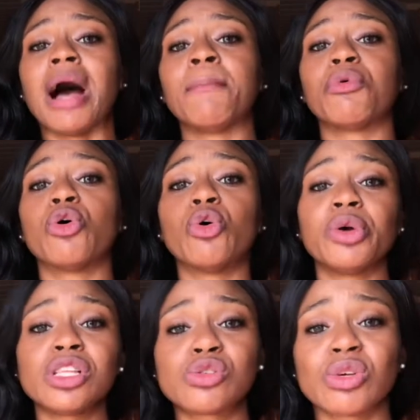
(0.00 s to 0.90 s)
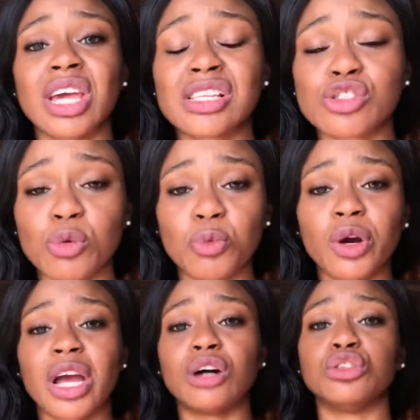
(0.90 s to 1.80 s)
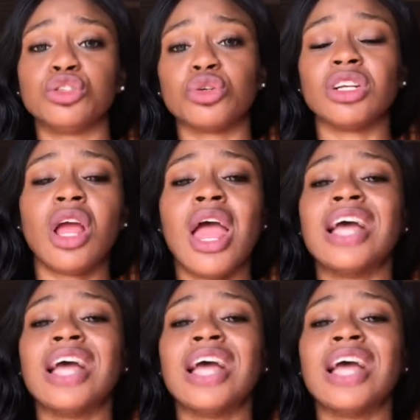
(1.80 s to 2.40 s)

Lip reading: I'm going to get some workout done.